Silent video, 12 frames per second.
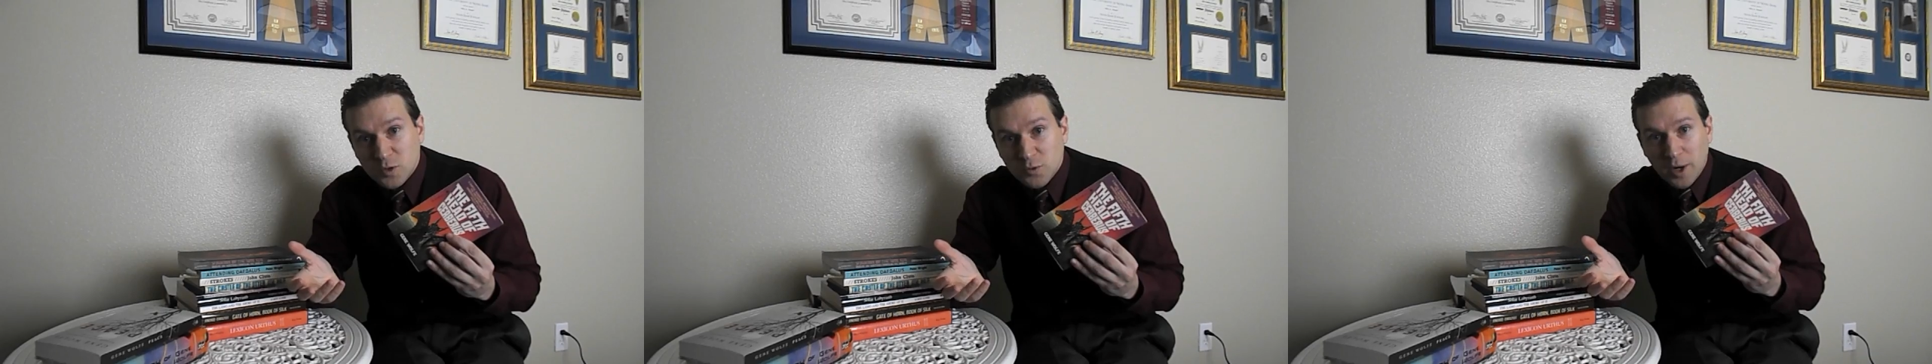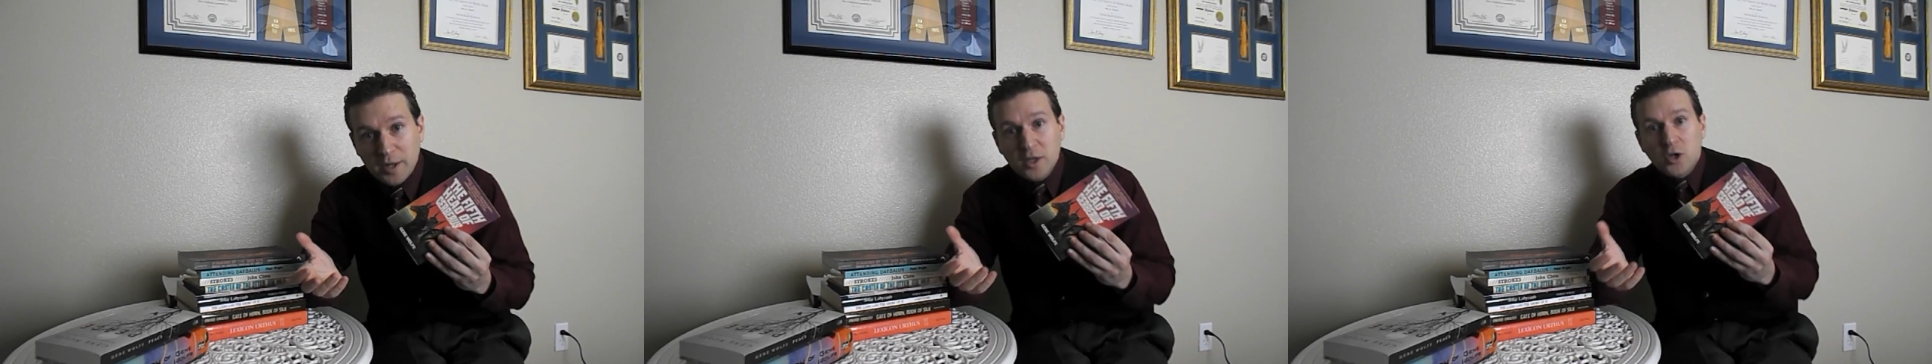
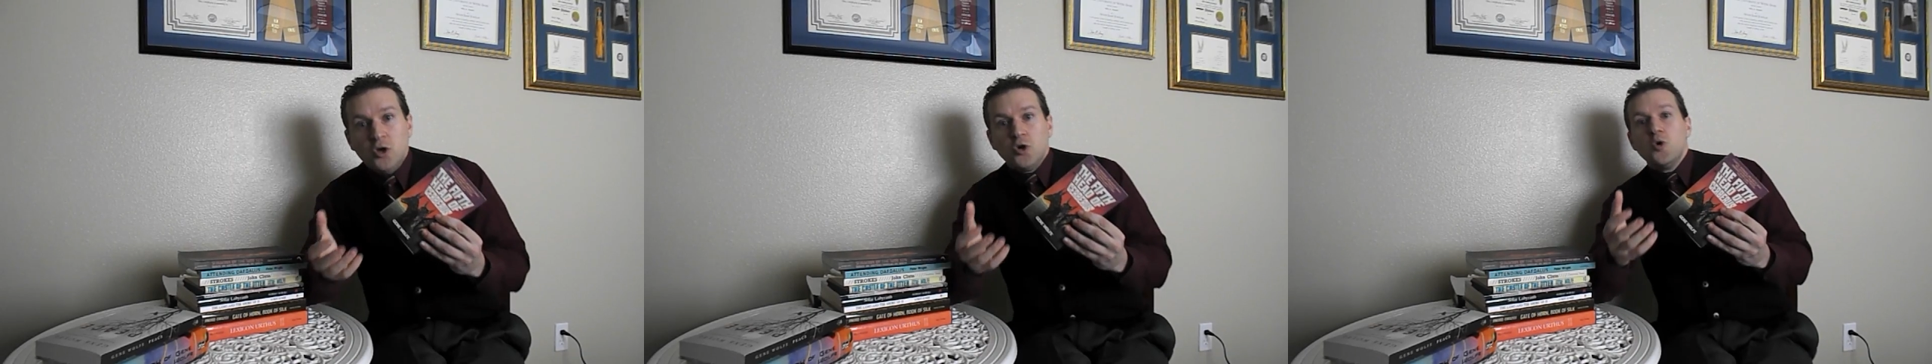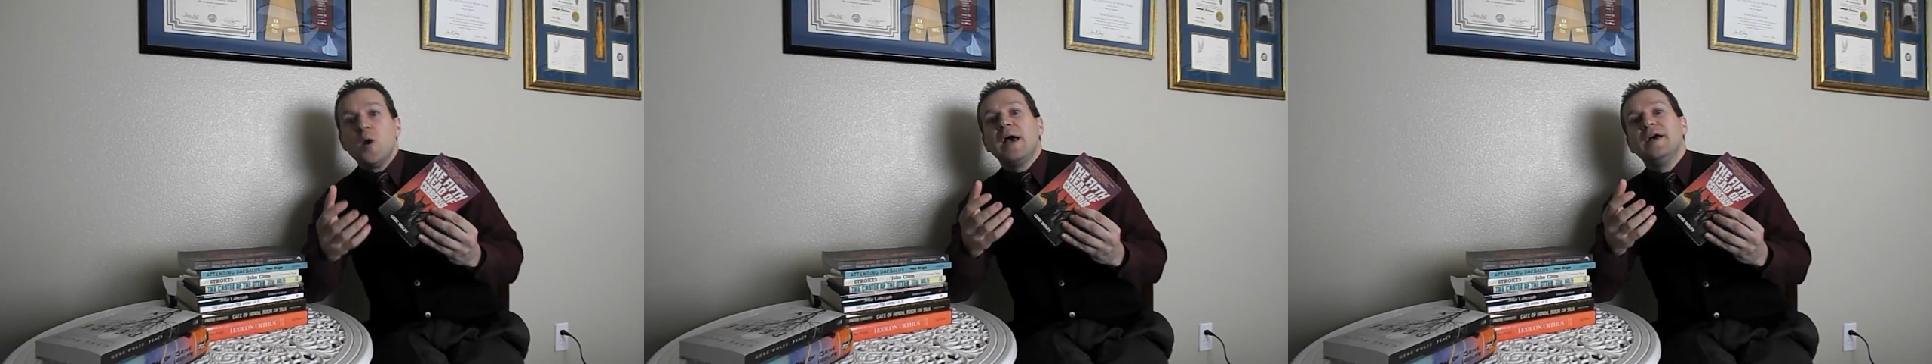right,
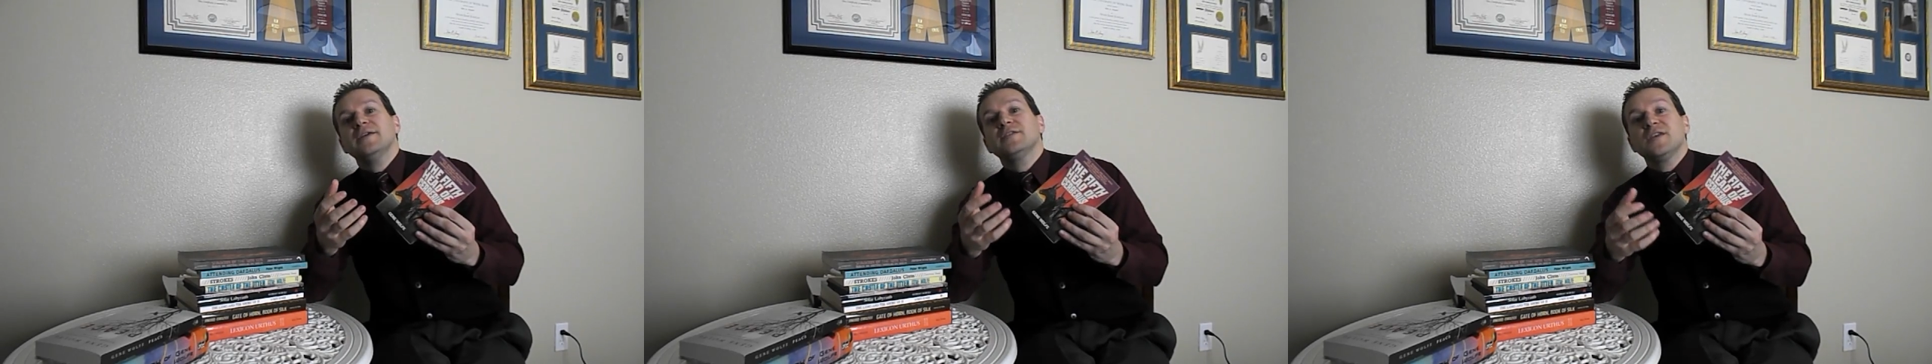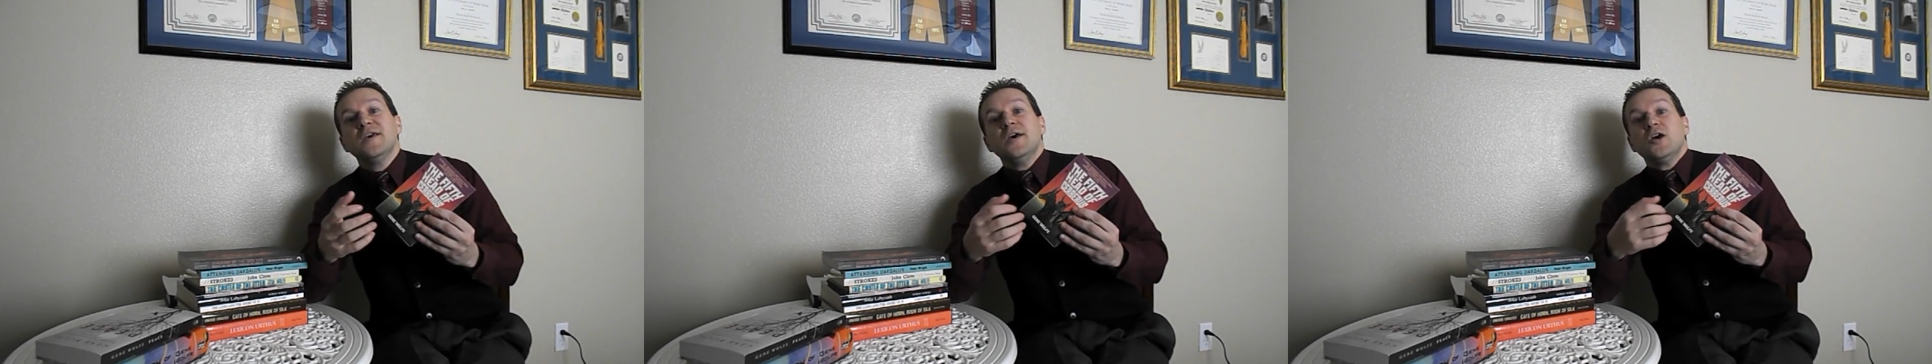who
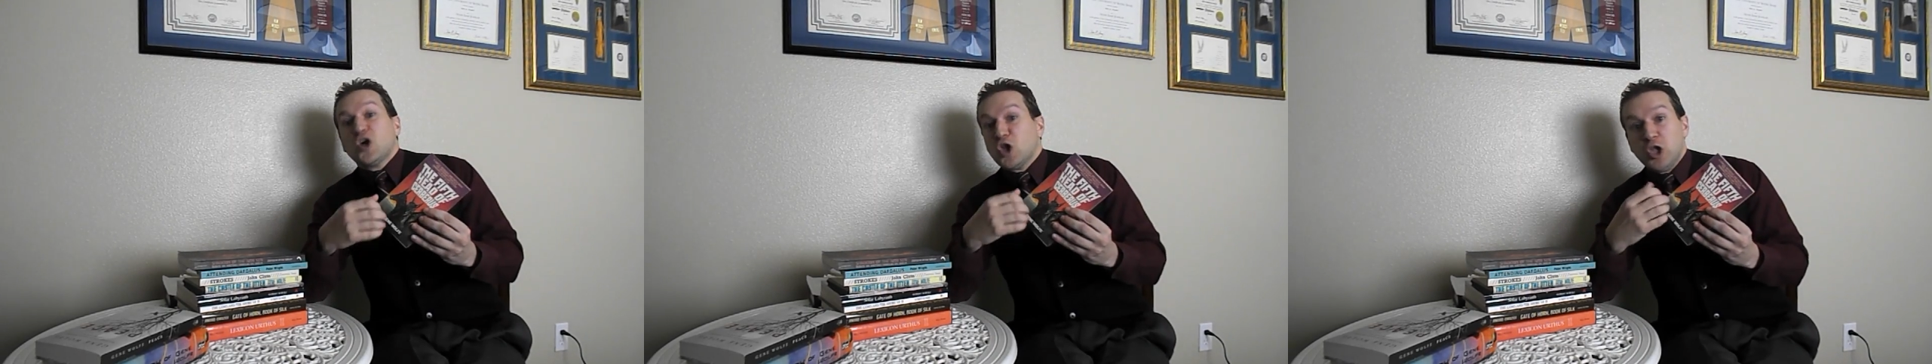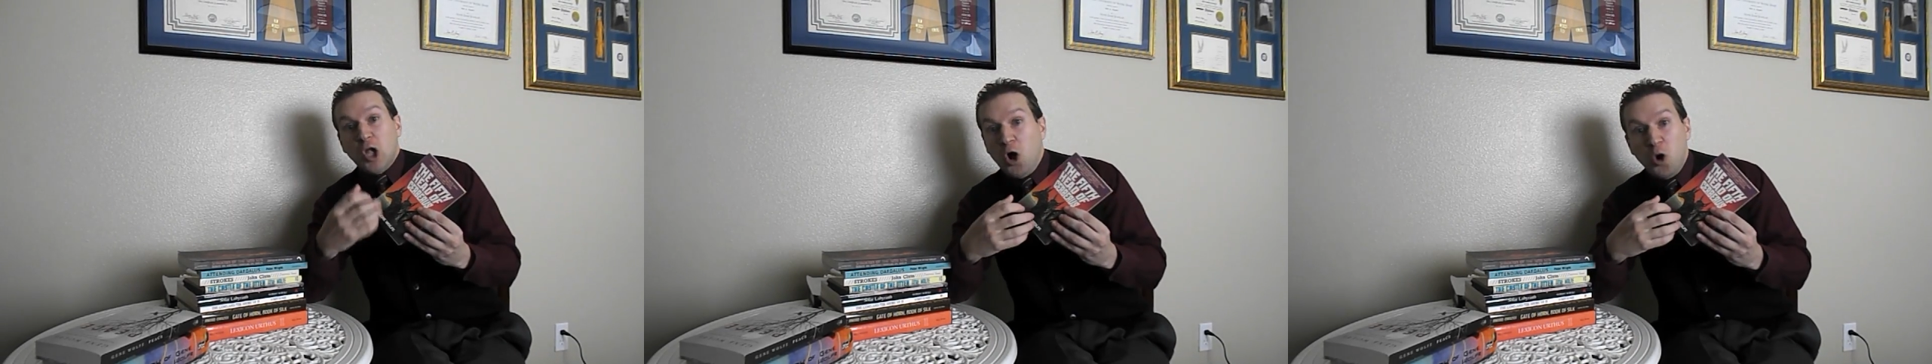has
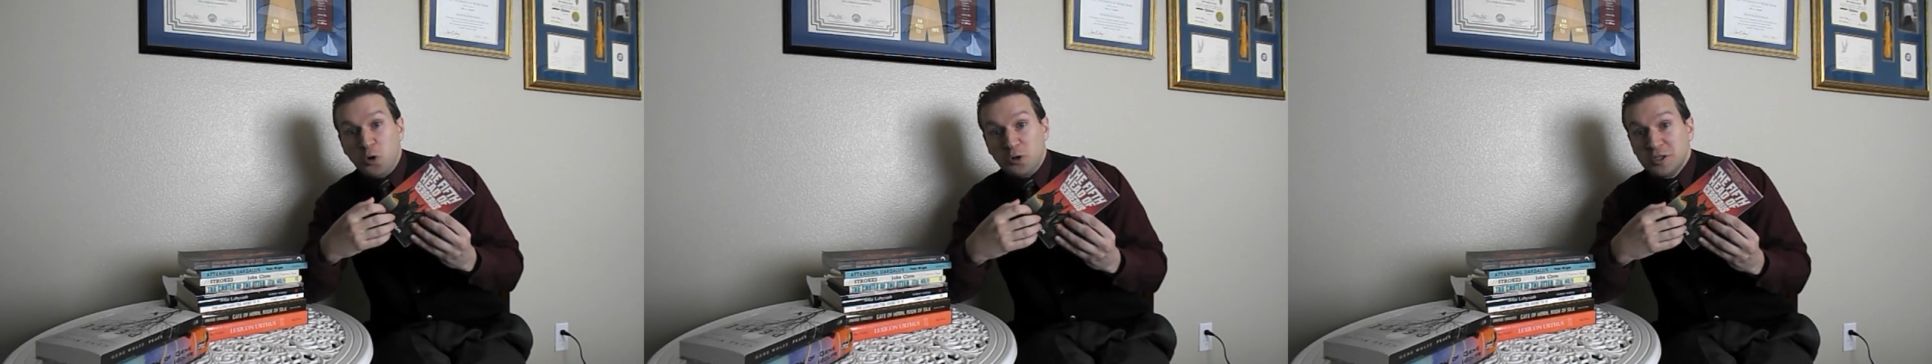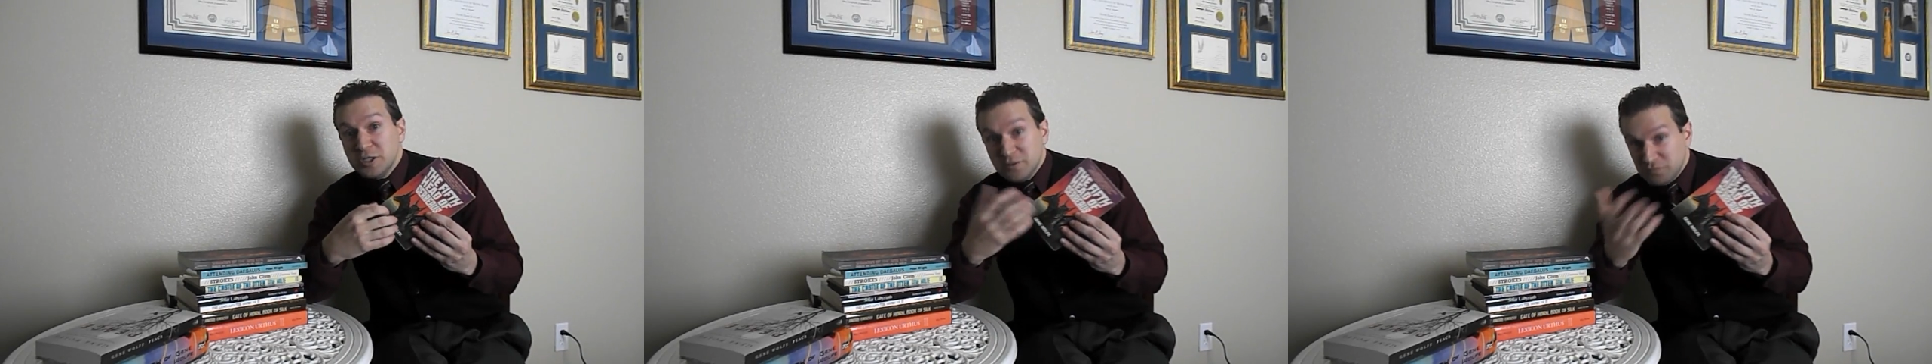
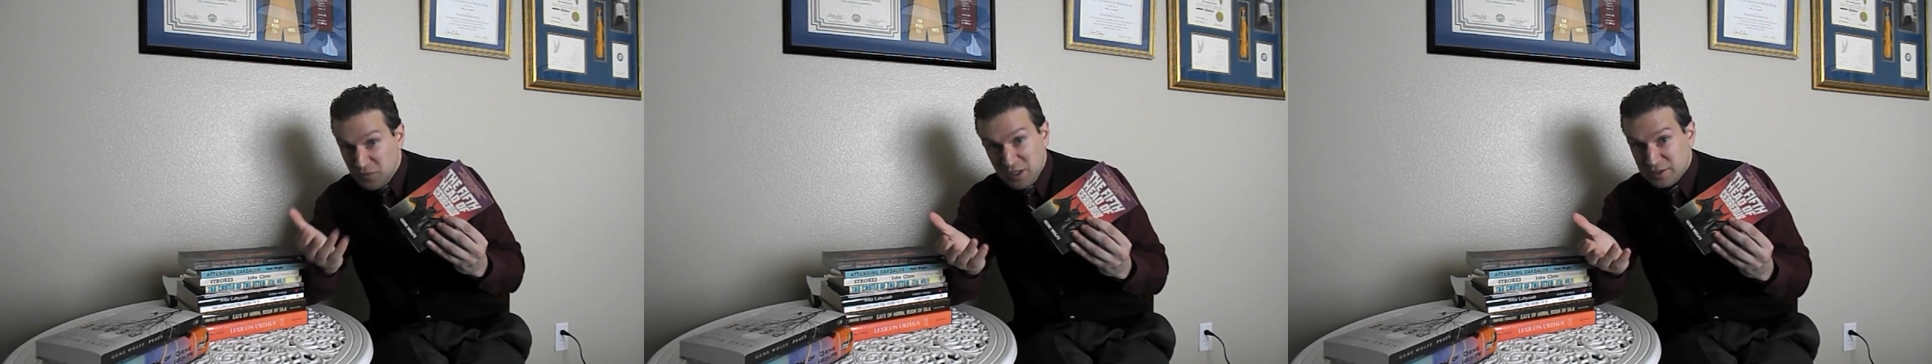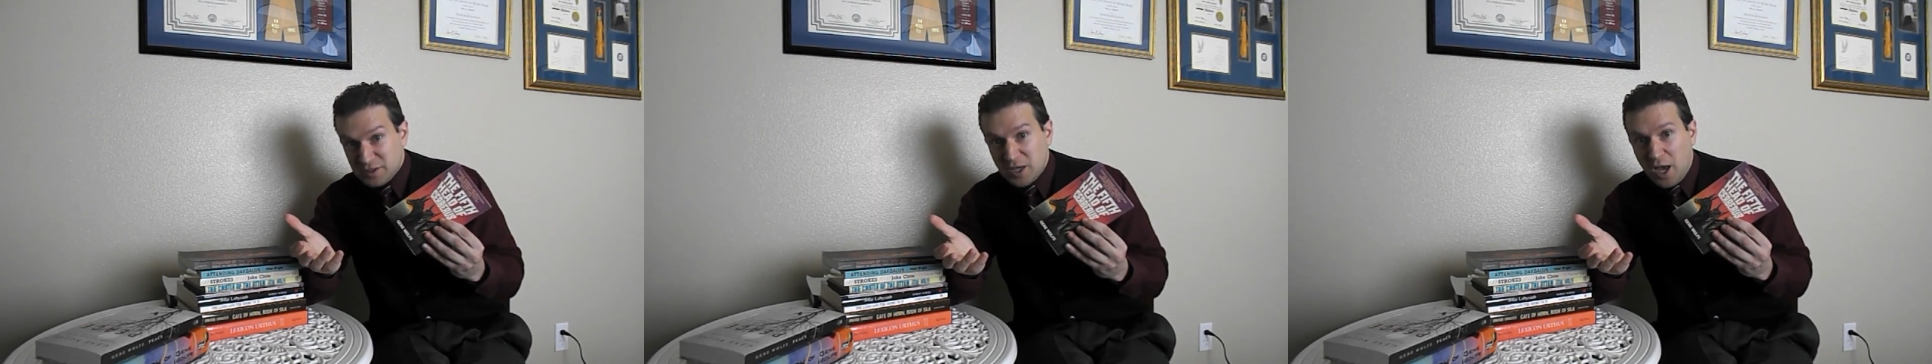cloned
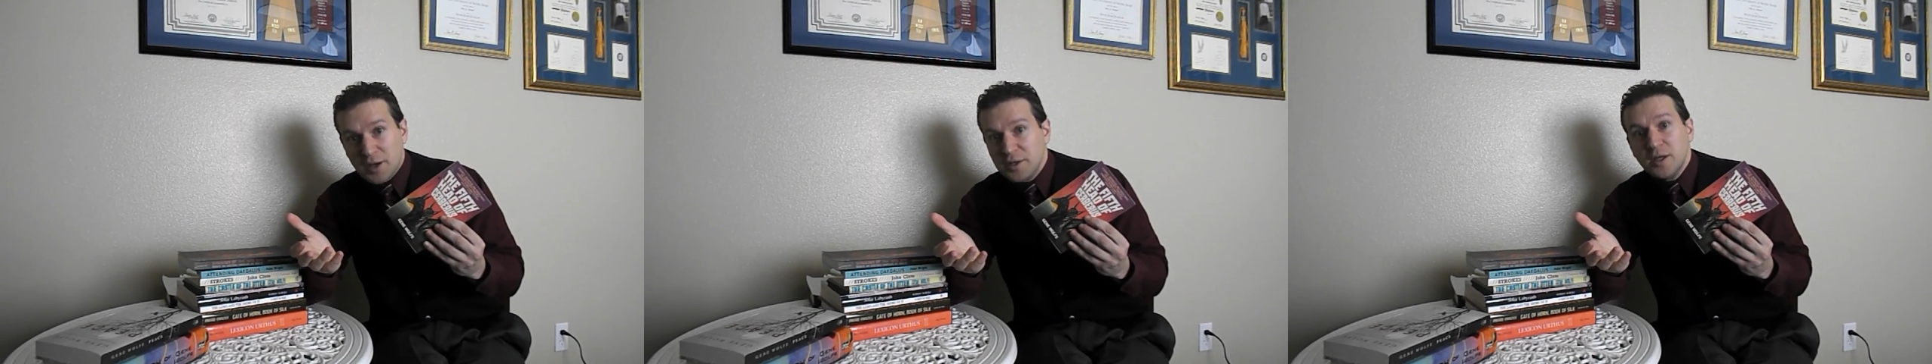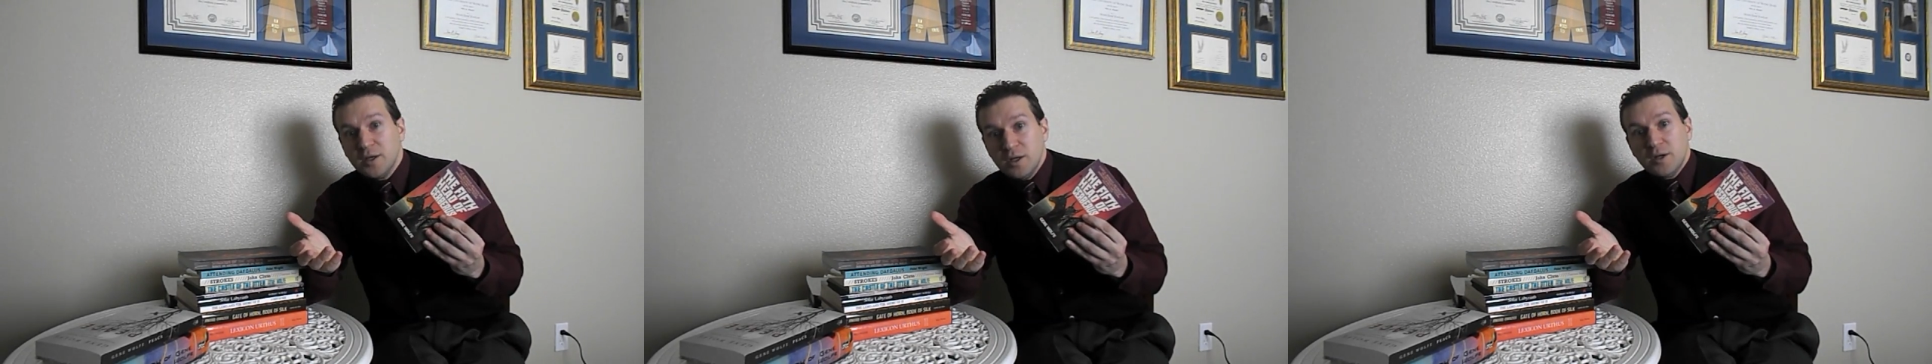a son,